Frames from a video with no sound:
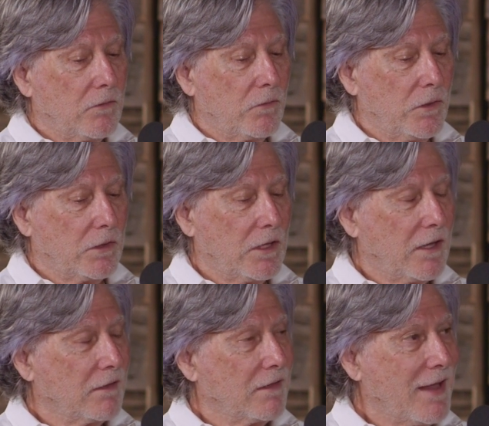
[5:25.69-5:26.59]
really
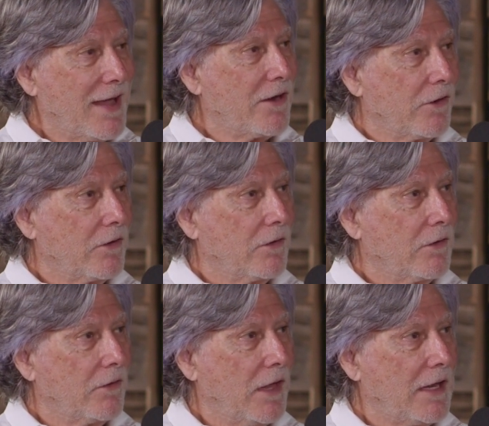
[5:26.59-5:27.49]
a letter
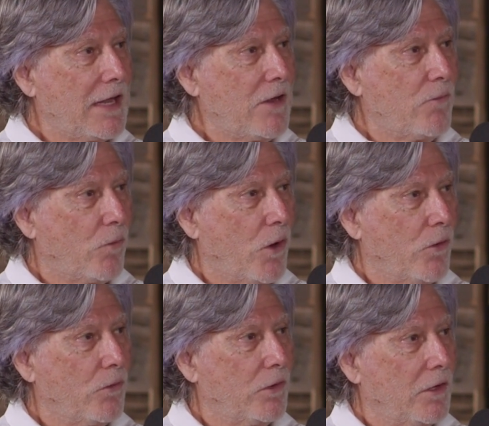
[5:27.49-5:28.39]
that he
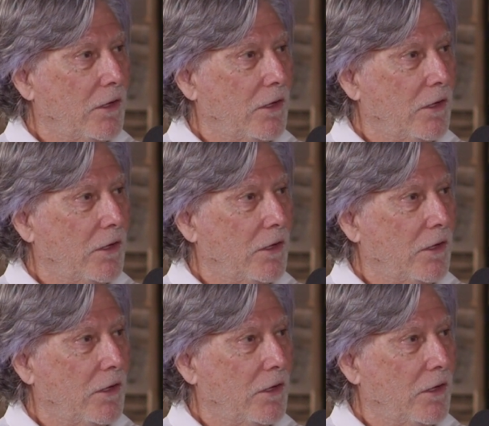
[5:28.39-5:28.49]
wrote.